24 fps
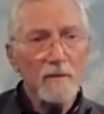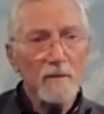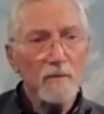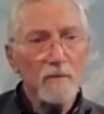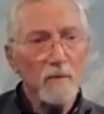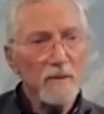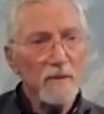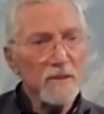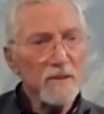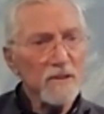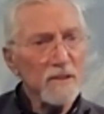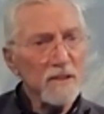
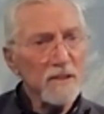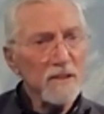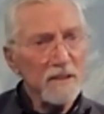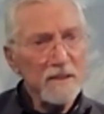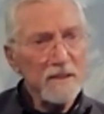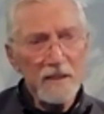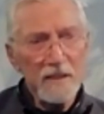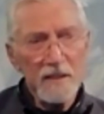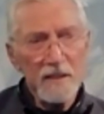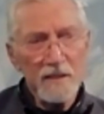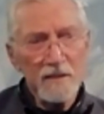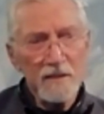was that
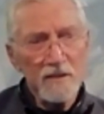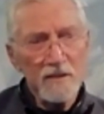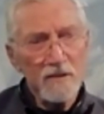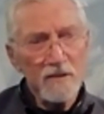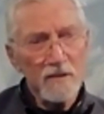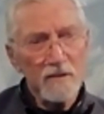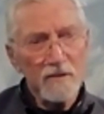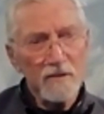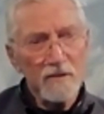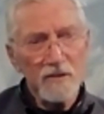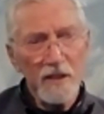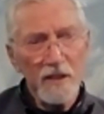these
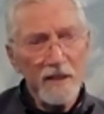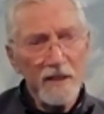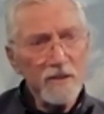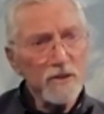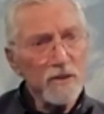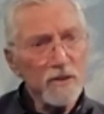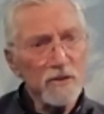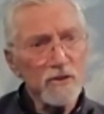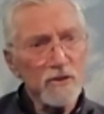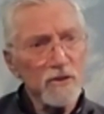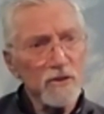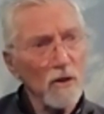
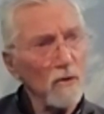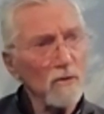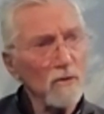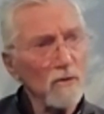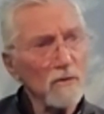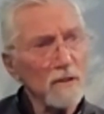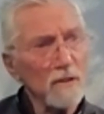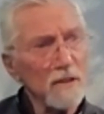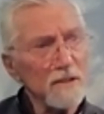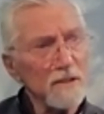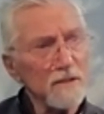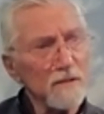sages
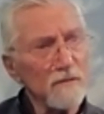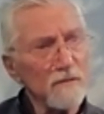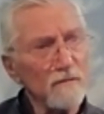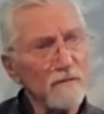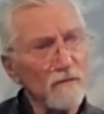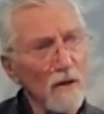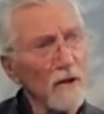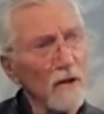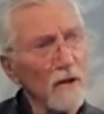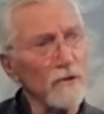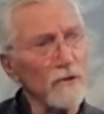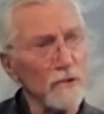told his
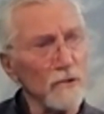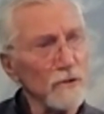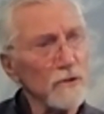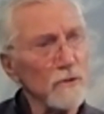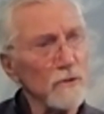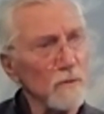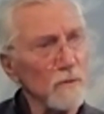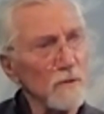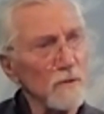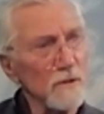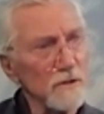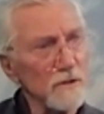father,
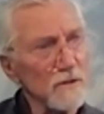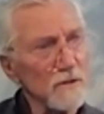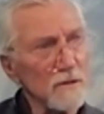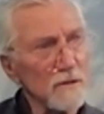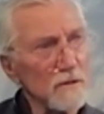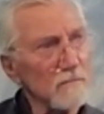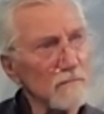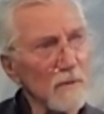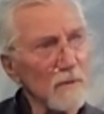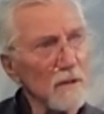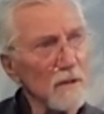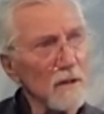who
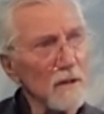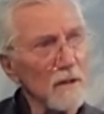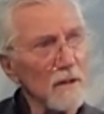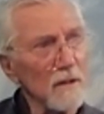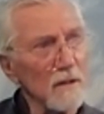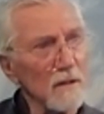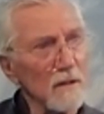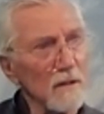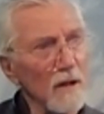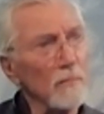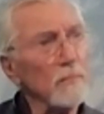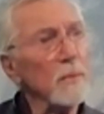was
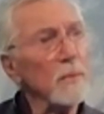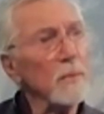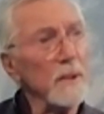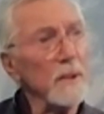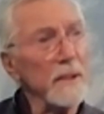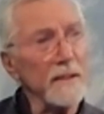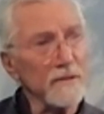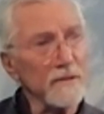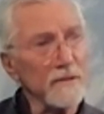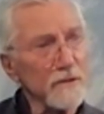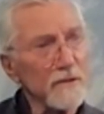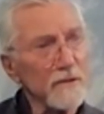a
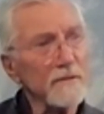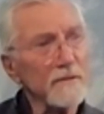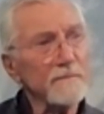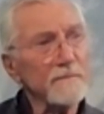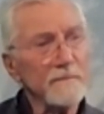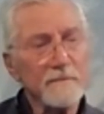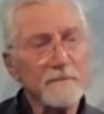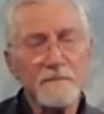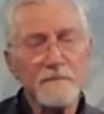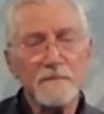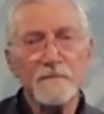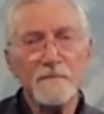prince,
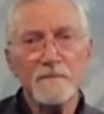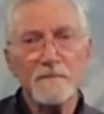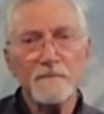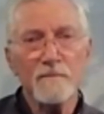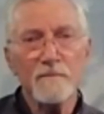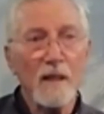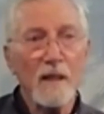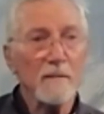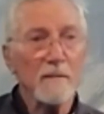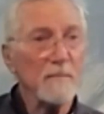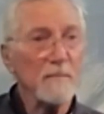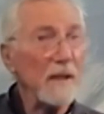
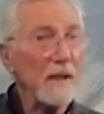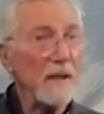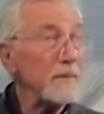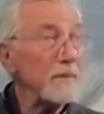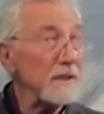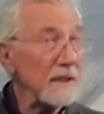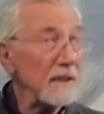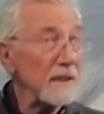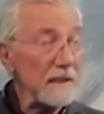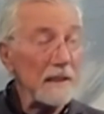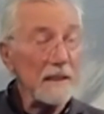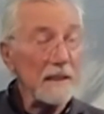maybe
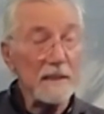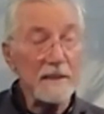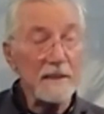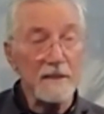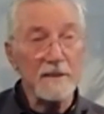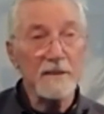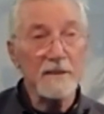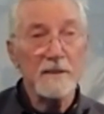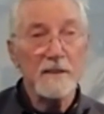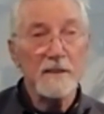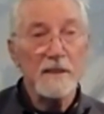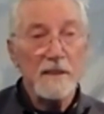a
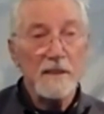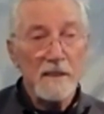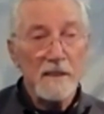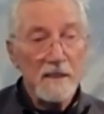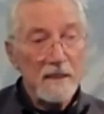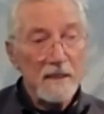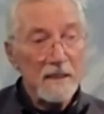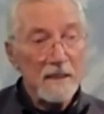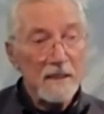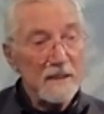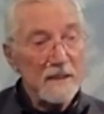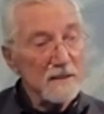king,
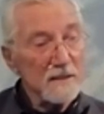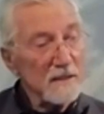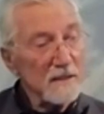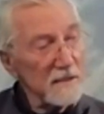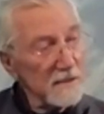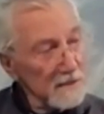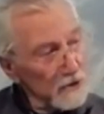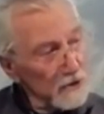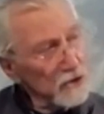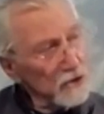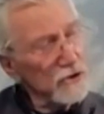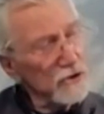that
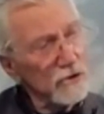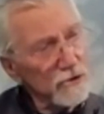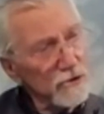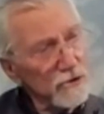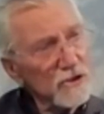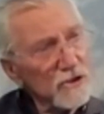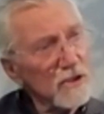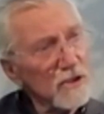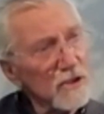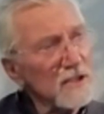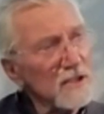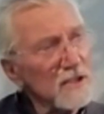your
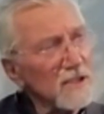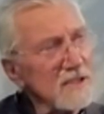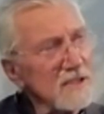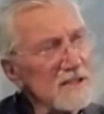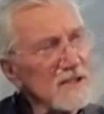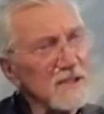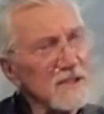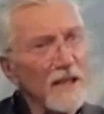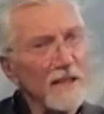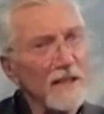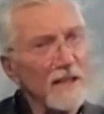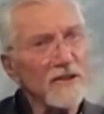son
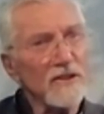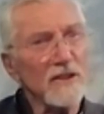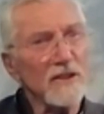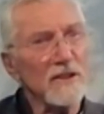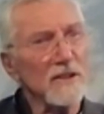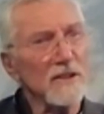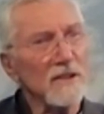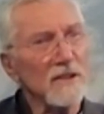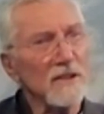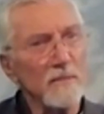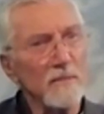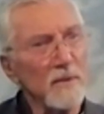is
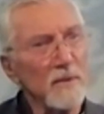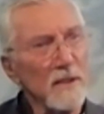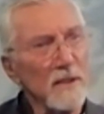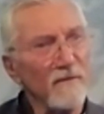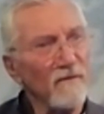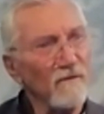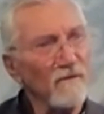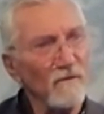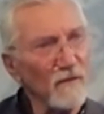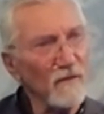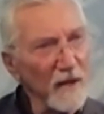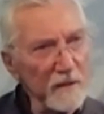destined to be
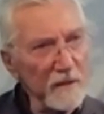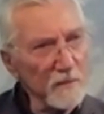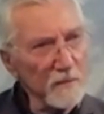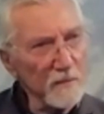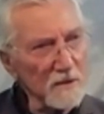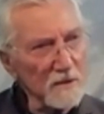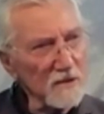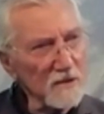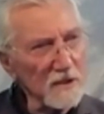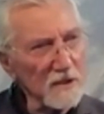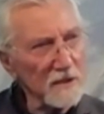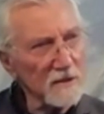
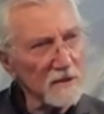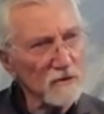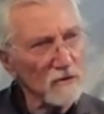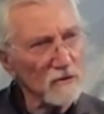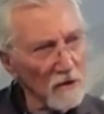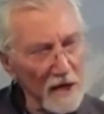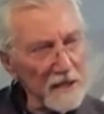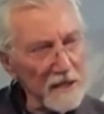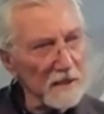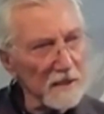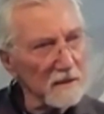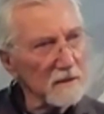famous and
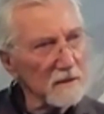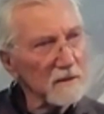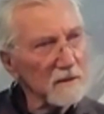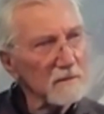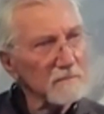great.